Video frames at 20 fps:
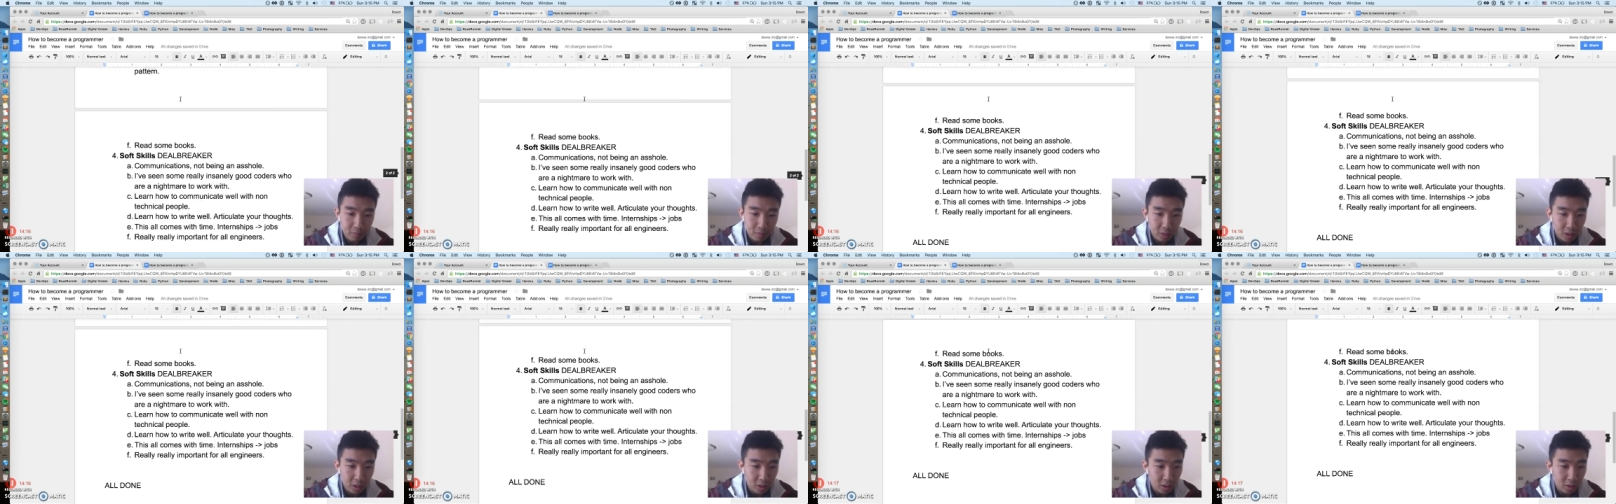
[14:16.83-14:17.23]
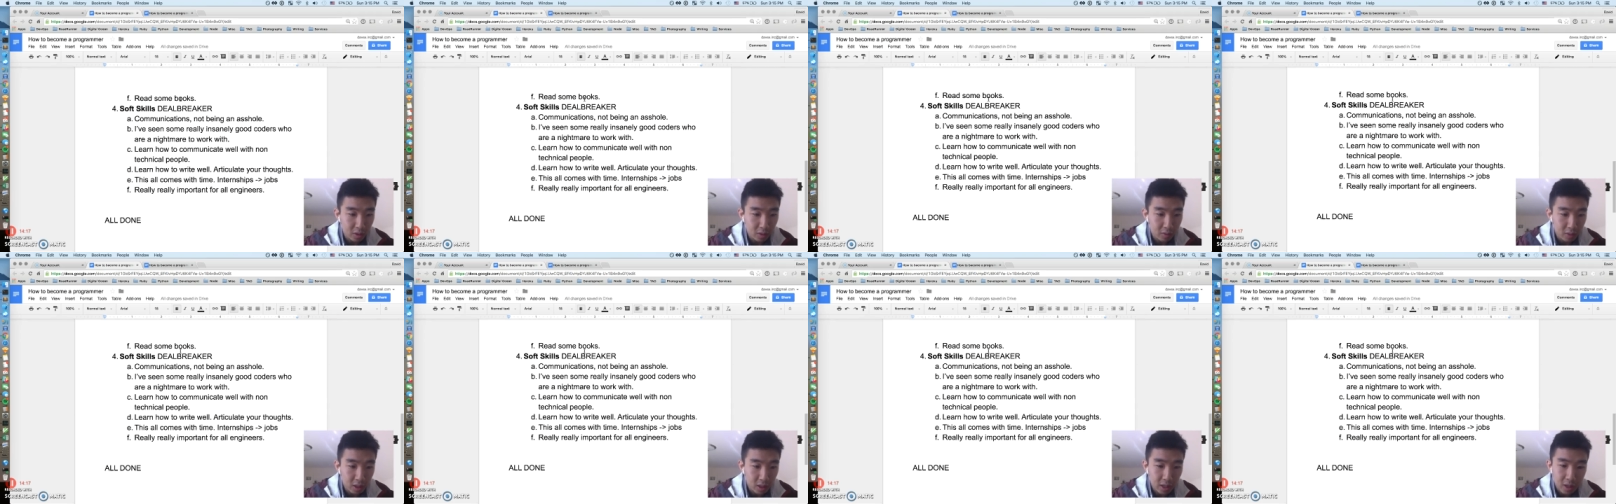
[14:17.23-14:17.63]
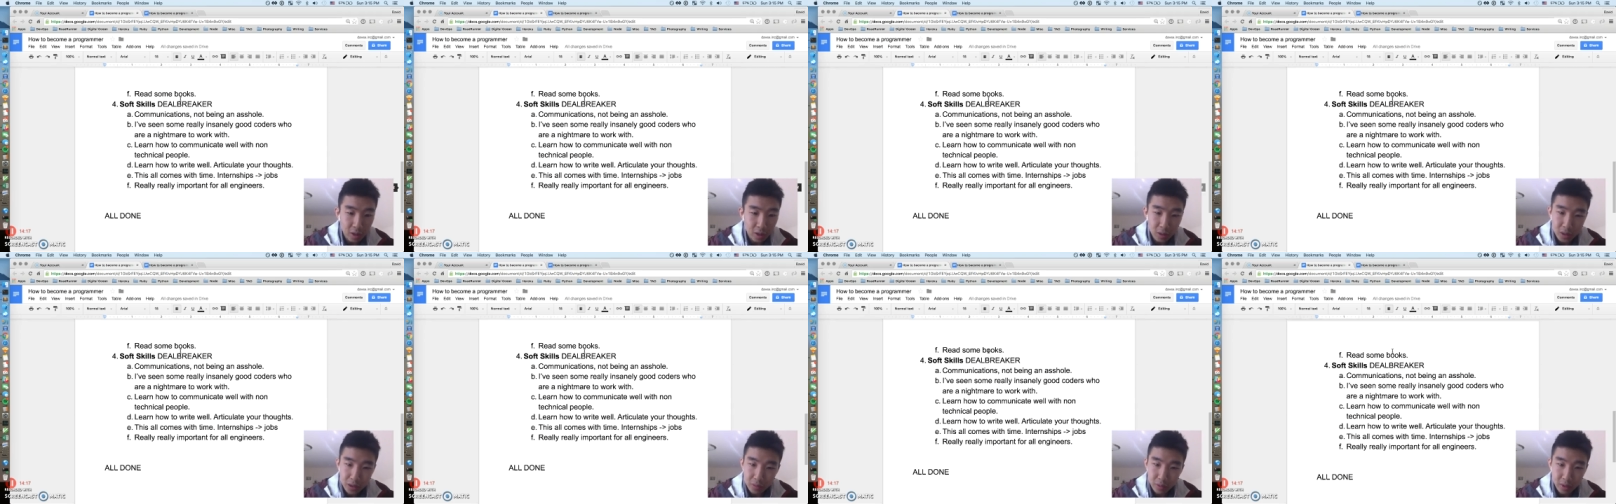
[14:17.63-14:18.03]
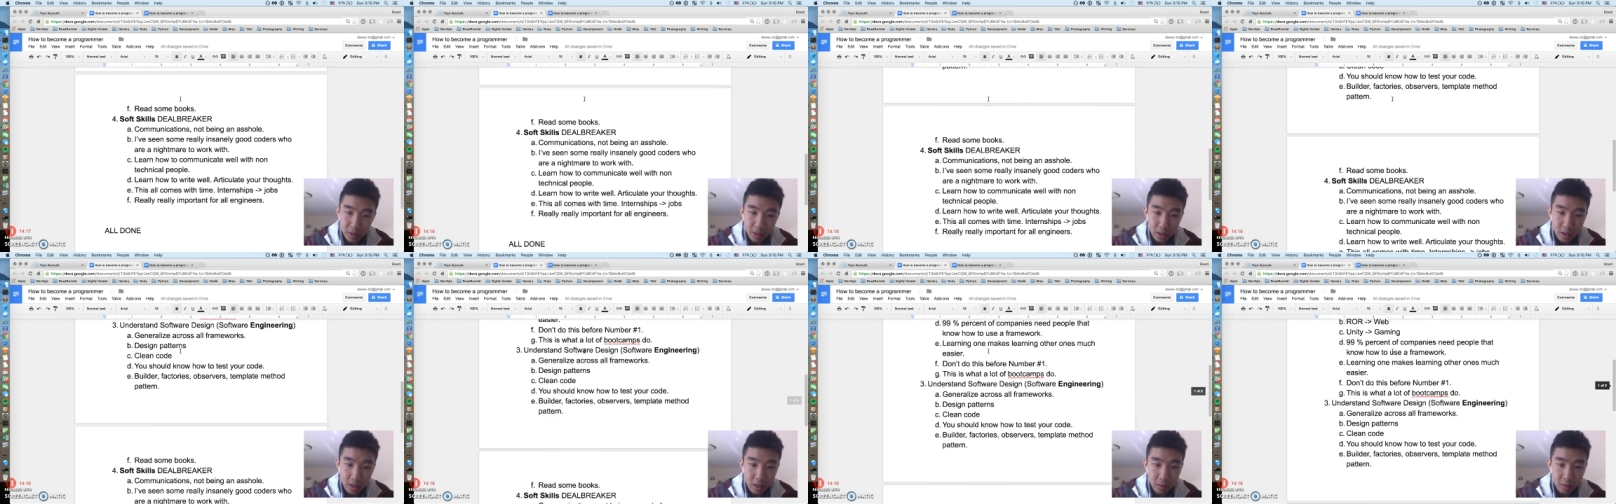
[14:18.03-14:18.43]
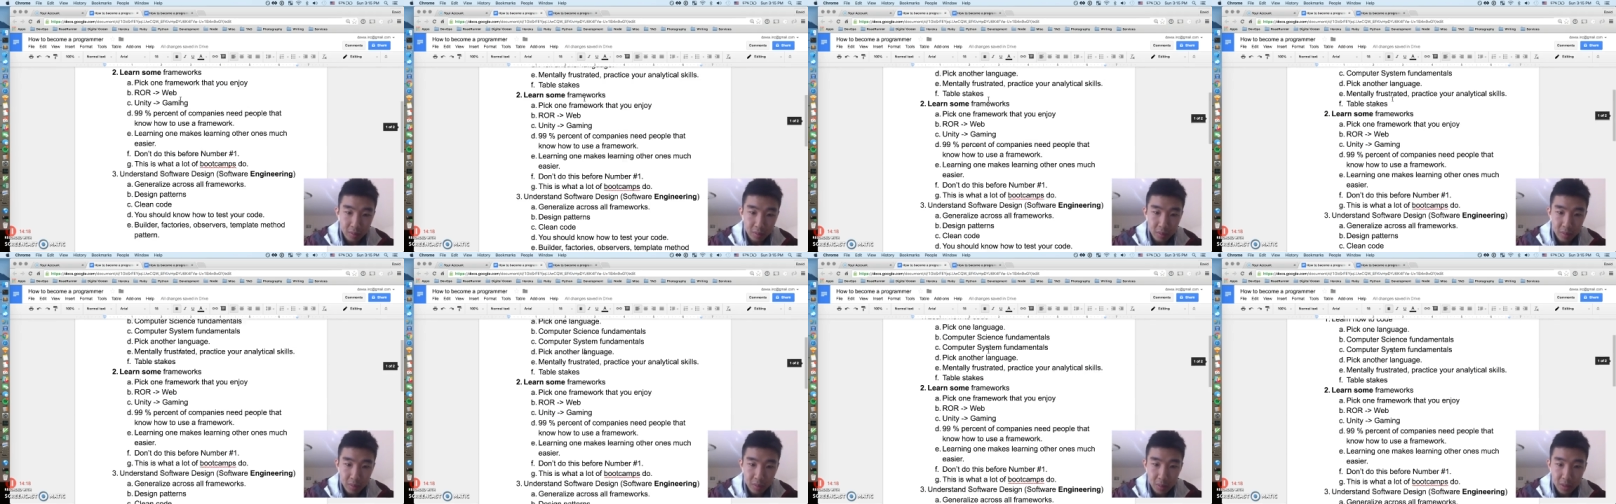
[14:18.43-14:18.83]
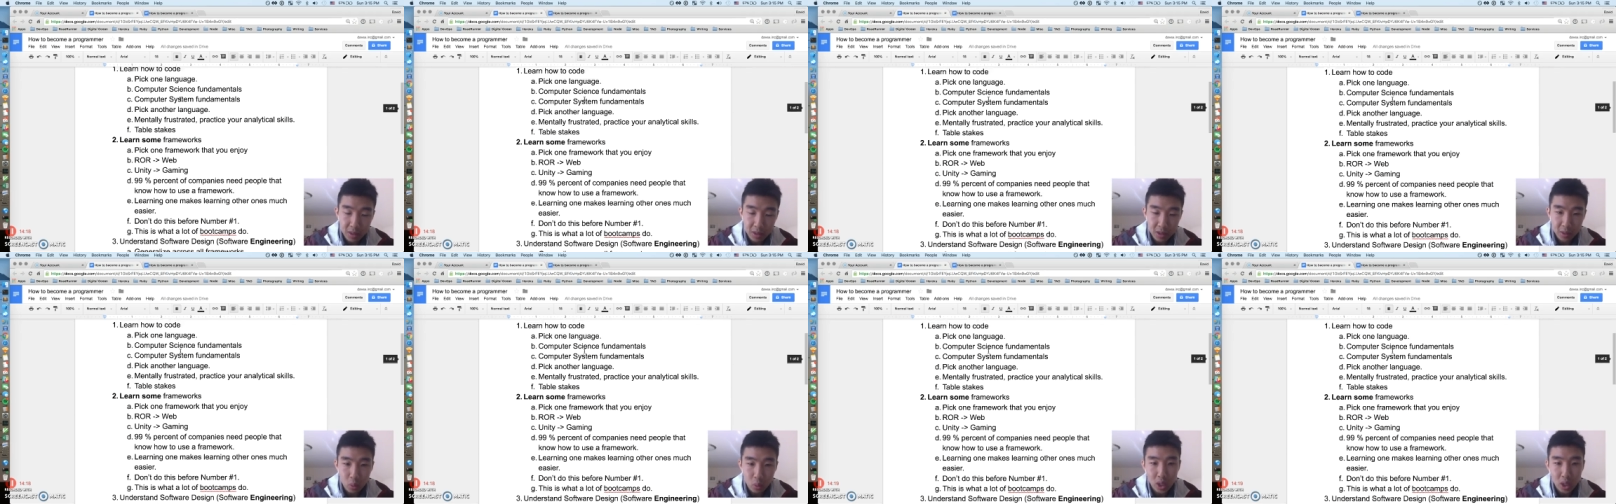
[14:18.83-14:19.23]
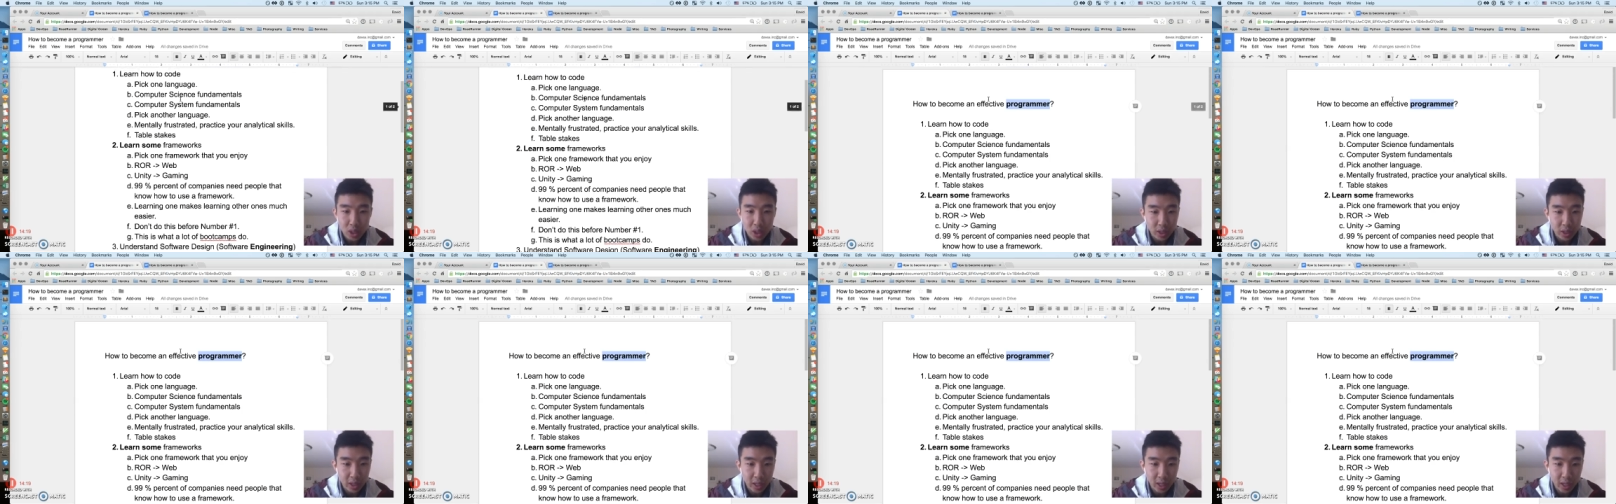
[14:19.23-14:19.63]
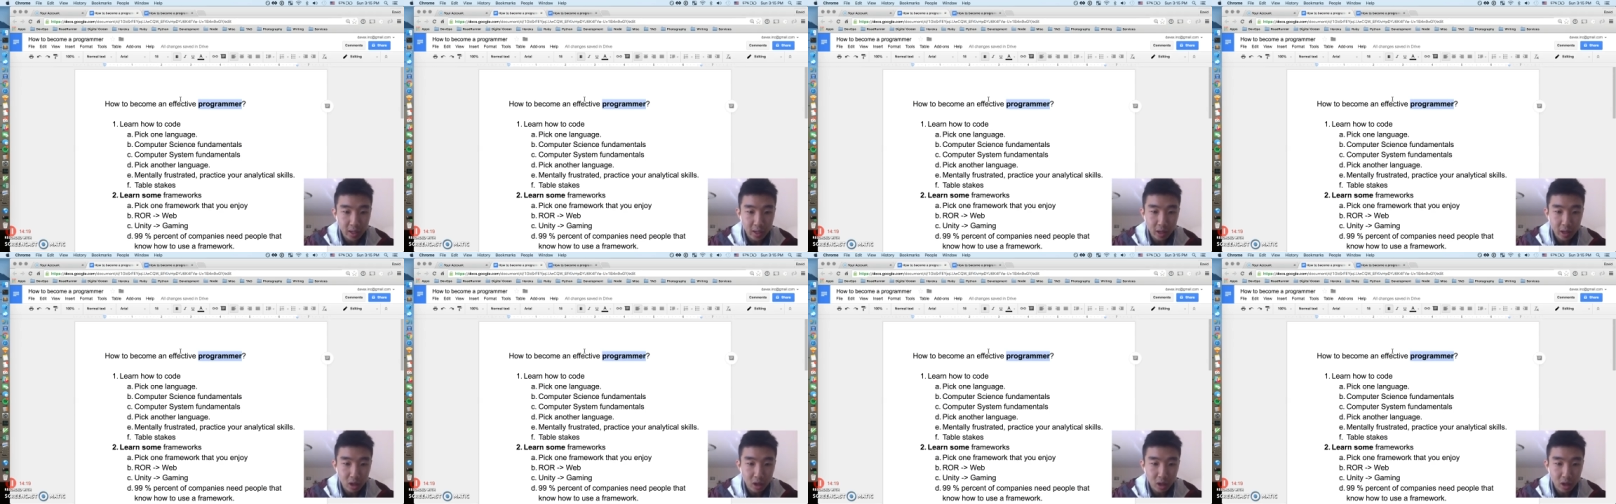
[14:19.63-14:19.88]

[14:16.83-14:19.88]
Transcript: you know, I know it's really long, but maybe just watch it again.